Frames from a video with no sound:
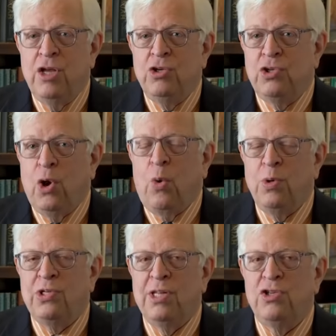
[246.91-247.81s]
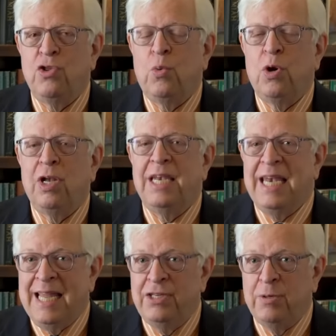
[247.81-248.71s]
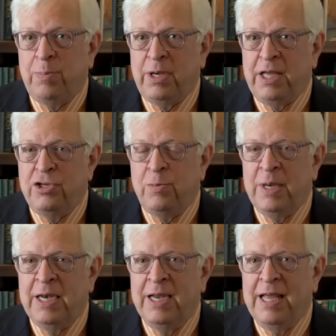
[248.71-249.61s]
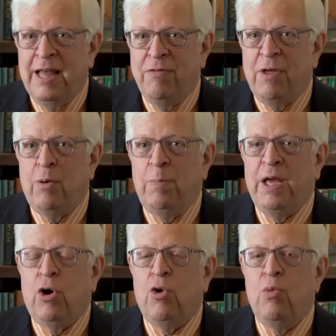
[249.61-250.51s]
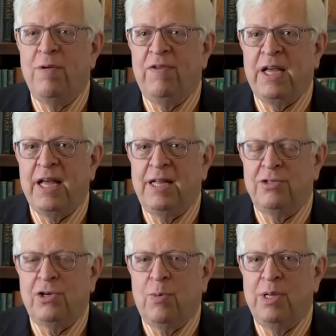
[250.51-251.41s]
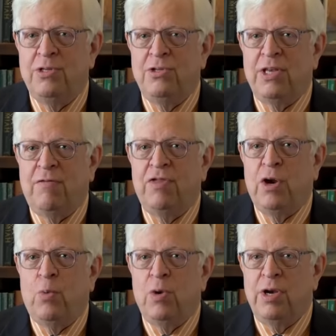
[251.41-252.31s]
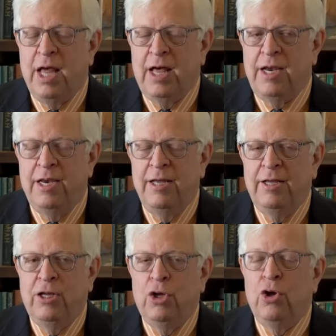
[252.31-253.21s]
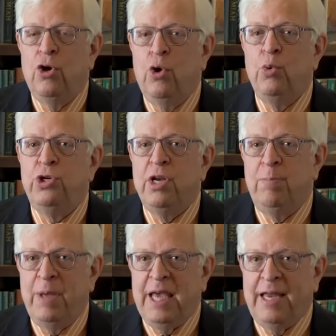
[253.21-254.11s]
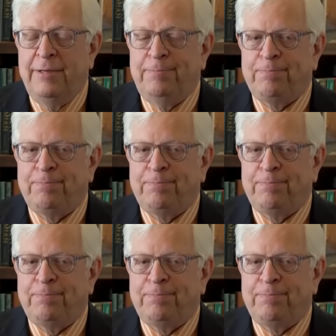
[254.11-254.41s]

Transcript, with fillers: So, since the world needs a policeman, there would be horrific consequences if there were none. Who should be it?